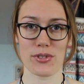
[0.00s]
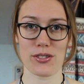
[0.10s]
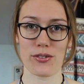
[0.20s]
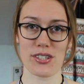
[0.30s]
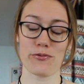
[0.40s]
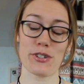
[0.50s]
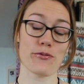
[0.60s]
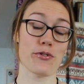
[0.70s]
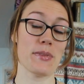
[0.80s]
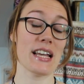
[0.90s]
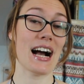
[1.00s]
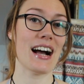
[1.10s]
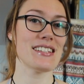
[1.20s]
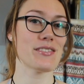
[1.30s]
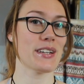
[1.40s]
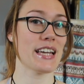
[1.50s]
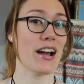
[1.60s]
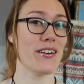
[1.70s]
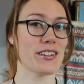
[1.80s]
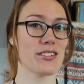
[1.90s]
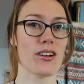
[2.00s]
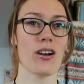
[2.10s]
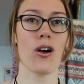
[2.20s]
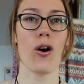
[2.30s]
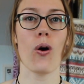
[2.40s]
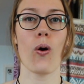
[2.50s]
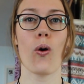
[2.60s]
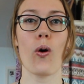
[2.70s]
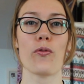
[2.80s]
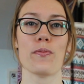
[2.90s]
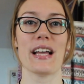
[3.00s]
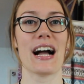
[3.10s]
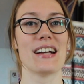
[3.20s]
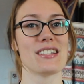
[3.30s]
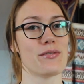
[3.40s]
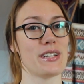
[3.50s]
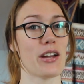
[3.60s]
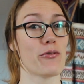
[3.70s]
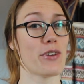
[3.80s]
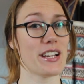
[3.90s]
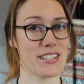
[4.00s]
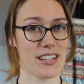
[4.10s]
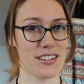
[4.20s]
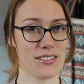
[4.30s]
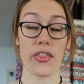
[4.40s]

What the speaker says: So is it written from the eyes of a character or from the eyes of a narrator?